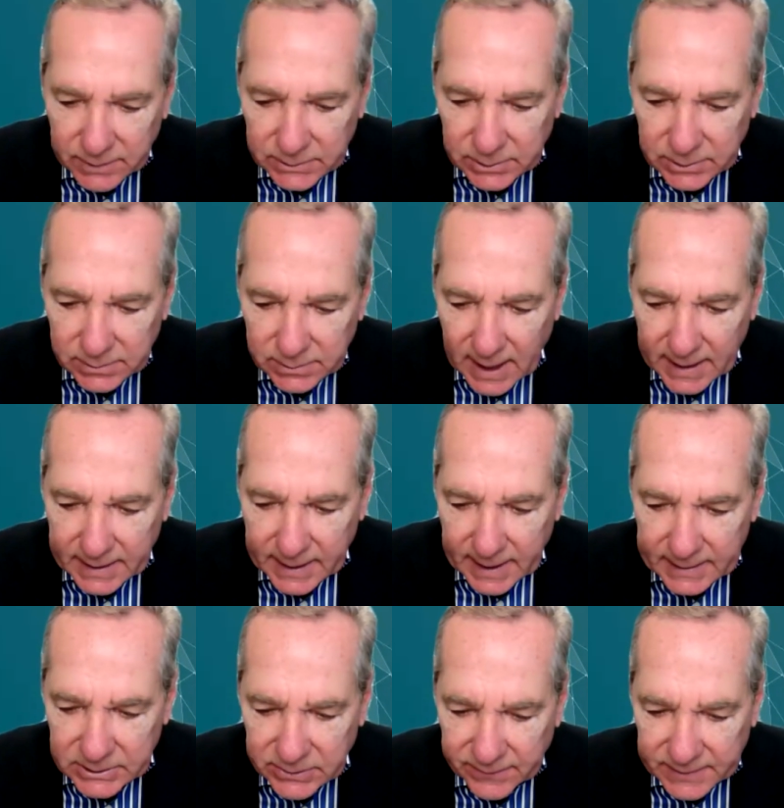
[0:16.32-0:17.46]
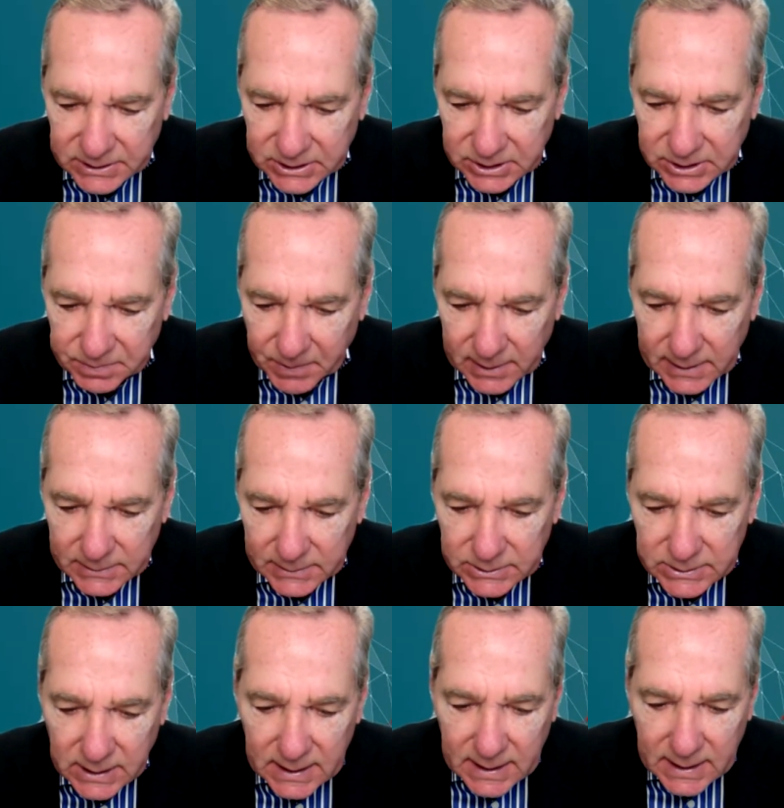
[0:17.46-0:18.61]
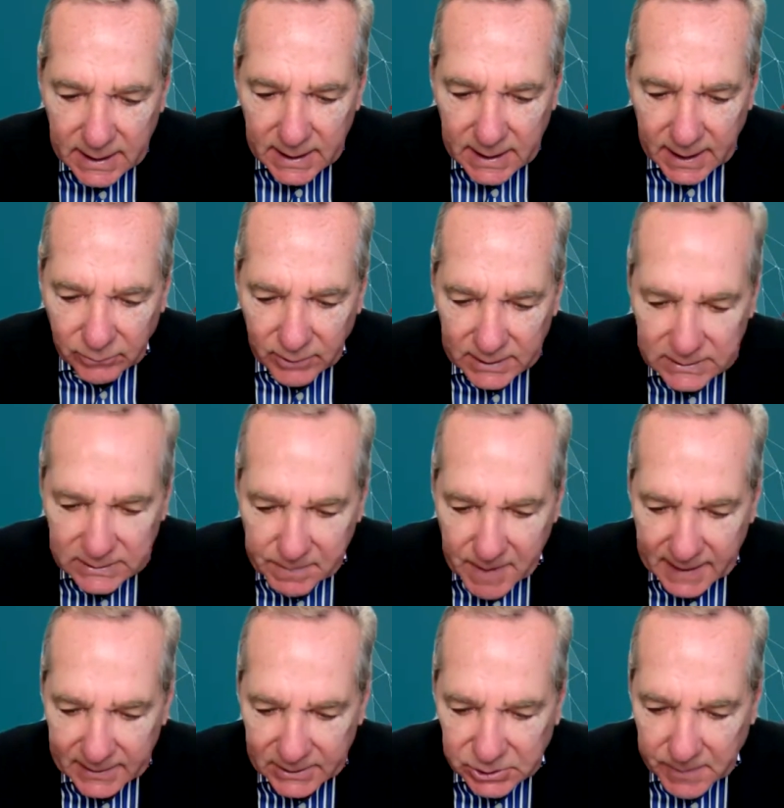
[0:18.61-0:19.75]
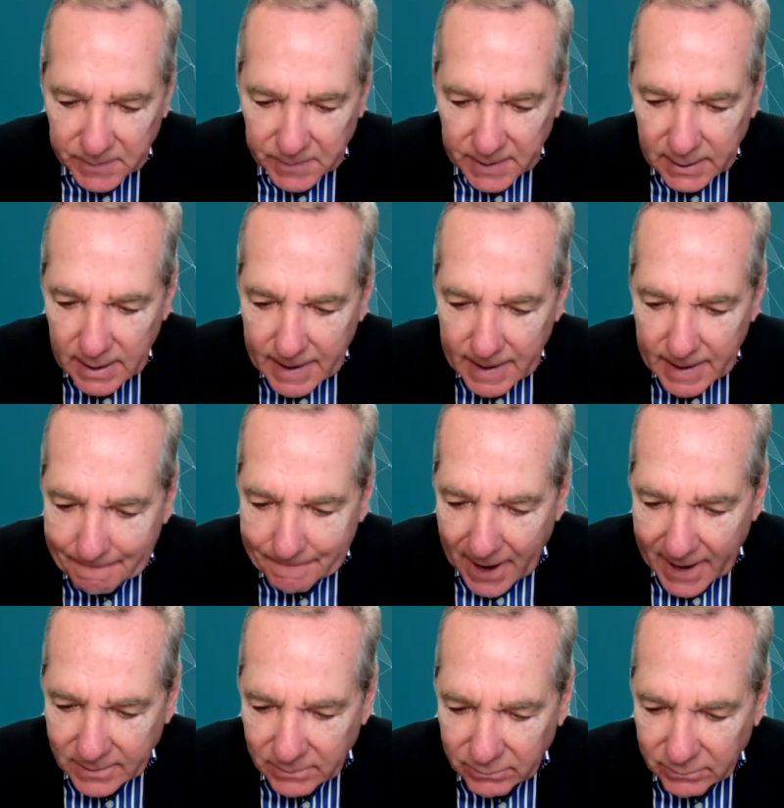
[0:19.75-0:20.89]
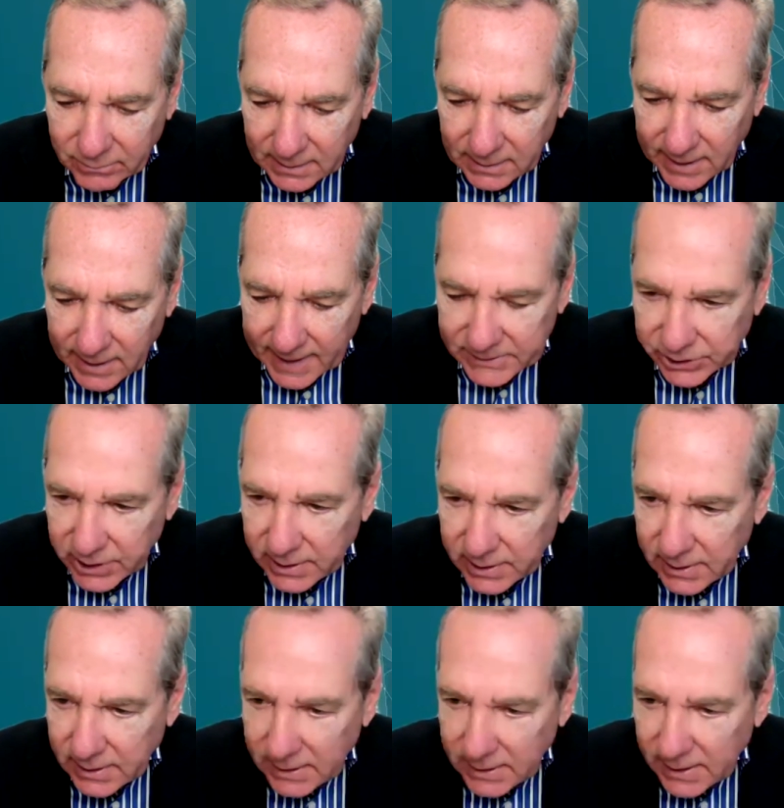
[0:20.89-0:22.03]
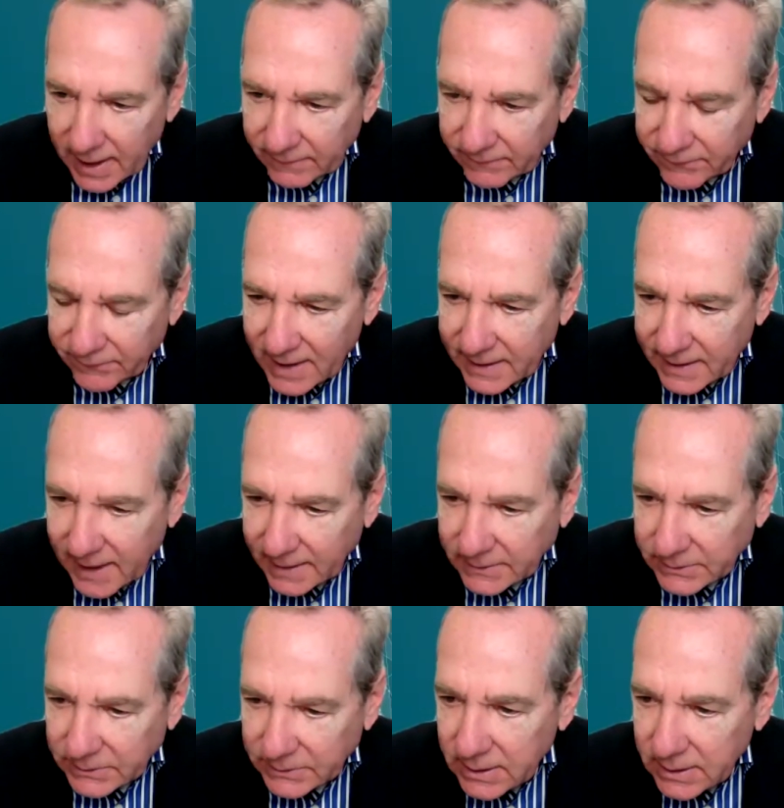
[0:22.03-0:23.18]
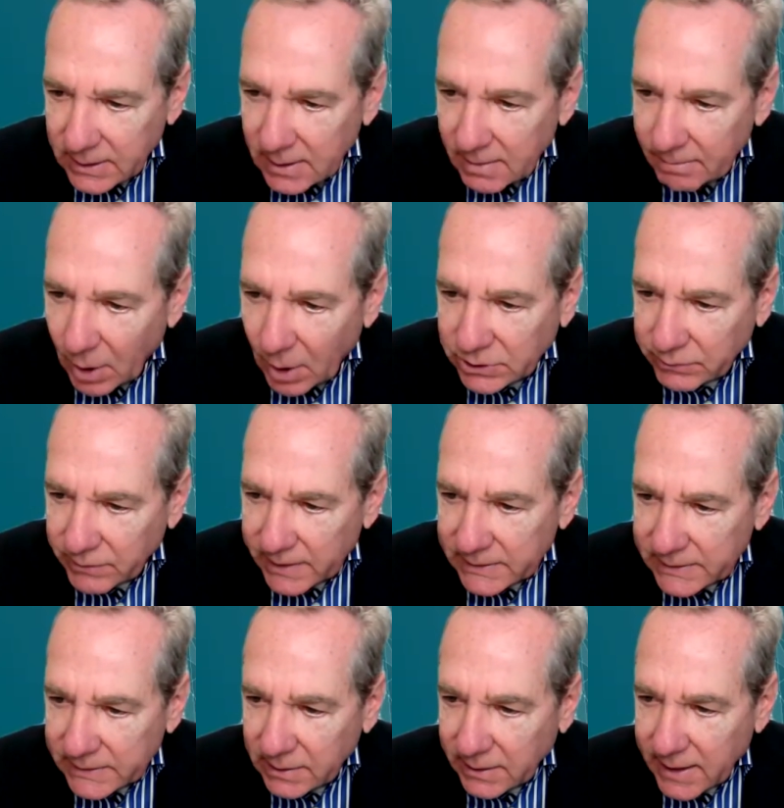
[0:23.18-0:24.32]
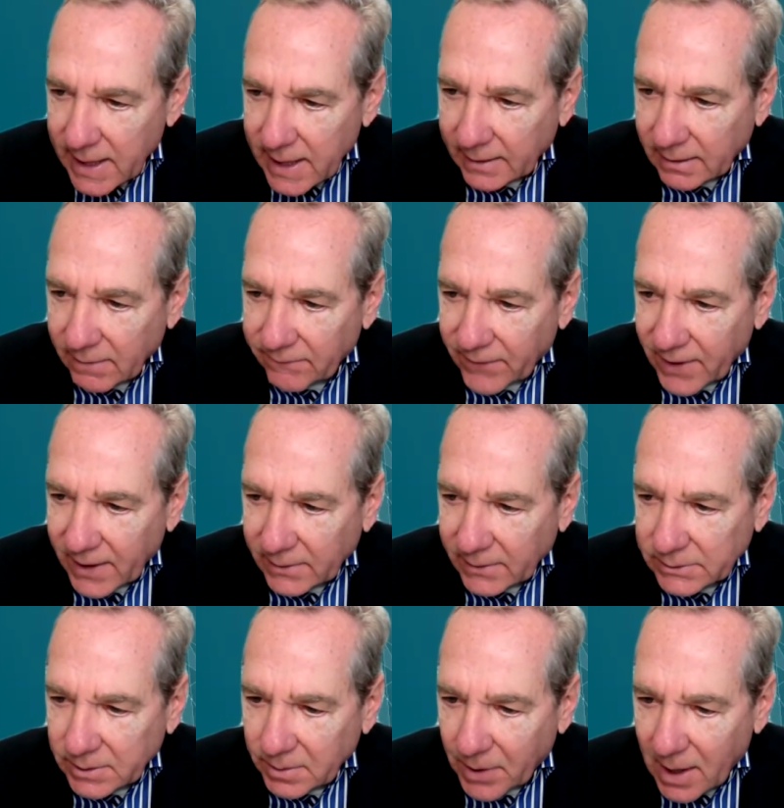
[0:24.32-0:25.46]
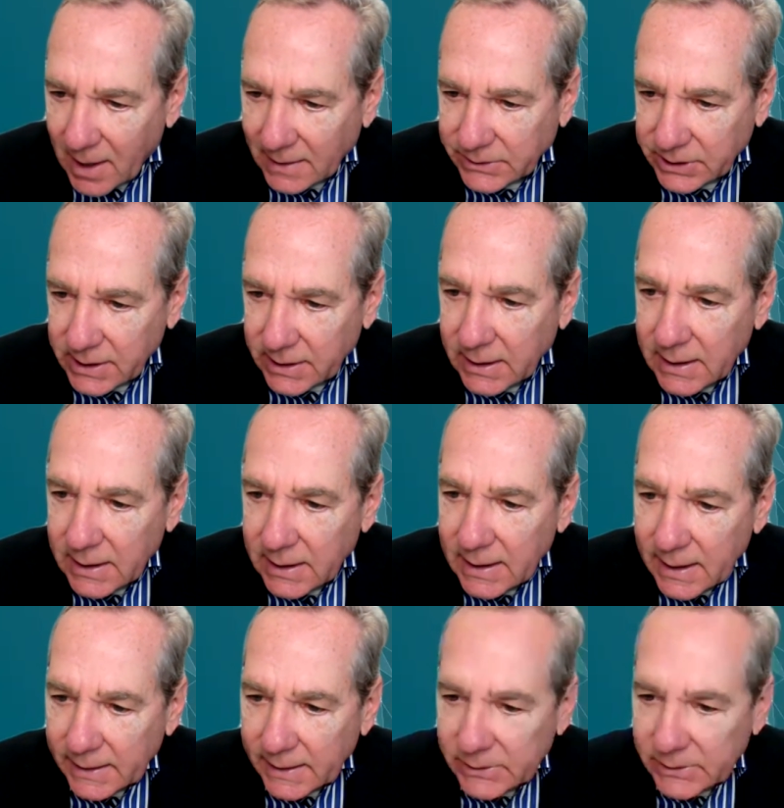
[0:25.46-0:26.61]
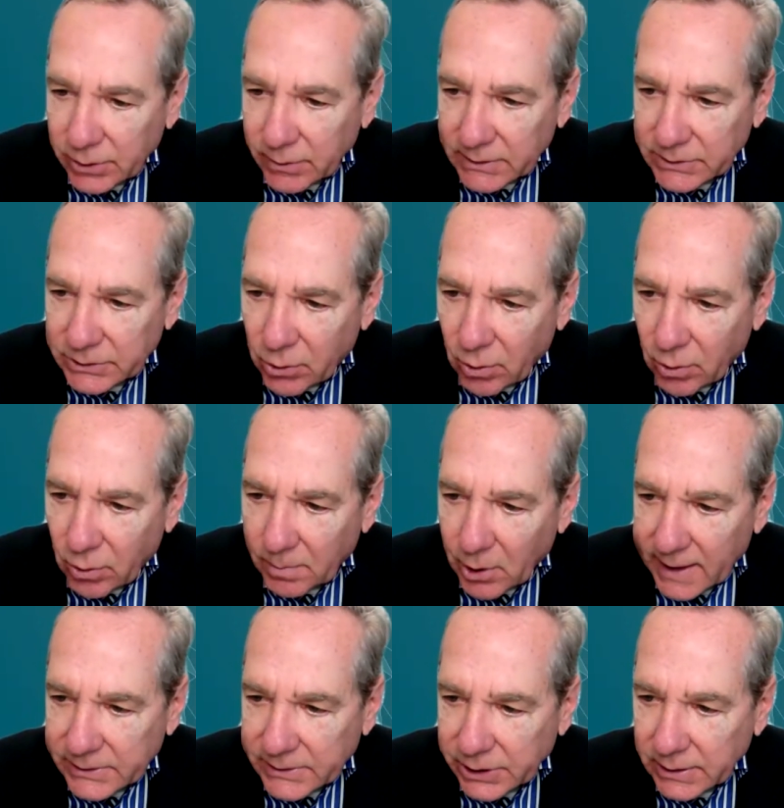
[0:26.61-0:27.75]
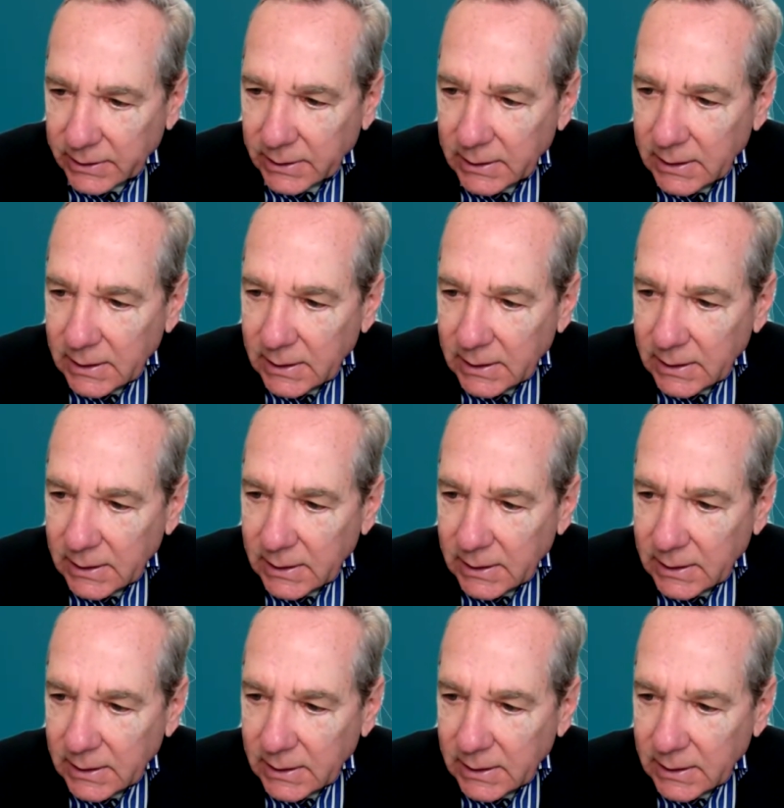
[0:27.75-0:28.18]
with 2 decades of experience in risk management, bank regulation, and finance, most recently at the Federal Deposit Insurance Corporation.